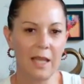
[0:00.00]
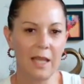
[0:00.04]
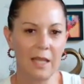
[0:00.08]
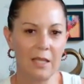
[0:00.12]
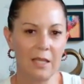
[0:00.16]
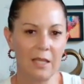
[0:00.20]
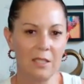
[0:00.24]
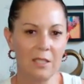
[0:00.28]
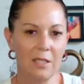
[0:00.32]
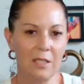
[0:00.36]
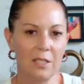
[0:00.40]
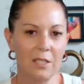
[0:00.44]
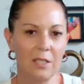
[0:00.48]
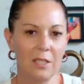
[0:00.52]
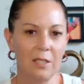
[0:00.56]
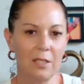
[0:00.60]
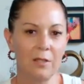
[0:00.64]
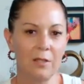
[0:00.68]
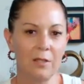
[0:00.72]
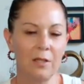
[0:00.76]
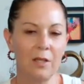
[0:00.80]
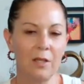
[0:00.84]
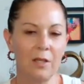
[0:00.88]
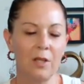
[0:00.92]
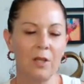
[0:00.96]
edge,
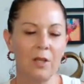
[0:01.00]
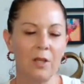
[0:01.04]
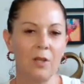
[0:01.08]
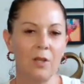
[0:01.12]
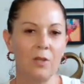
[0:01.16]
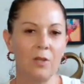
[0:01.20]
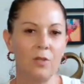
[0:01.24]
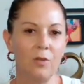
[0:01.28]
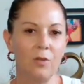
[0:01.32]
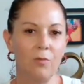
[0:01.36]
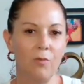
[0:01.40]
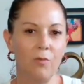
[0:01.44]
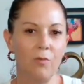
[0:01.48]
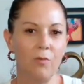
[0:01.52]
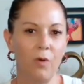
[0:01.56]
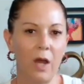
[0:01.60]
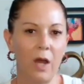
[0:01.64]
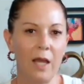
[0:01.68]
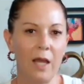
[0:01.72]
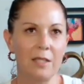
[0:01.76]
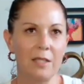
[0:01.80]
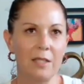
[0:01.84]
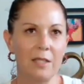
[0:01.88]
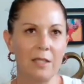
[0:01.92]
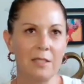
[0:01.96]
you
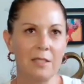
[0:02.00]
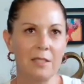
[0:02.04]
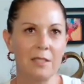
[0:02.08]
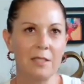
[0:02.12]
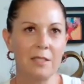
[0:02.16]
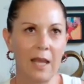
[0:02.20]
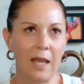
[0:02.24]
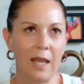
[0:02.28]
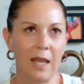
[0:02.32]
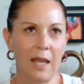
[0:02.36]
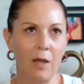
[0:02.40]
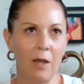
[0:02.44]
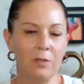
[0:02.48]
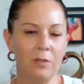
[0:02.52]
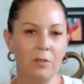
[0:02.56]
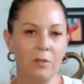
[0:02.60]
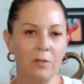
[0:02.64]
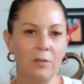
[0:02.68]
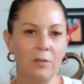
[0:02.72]
write down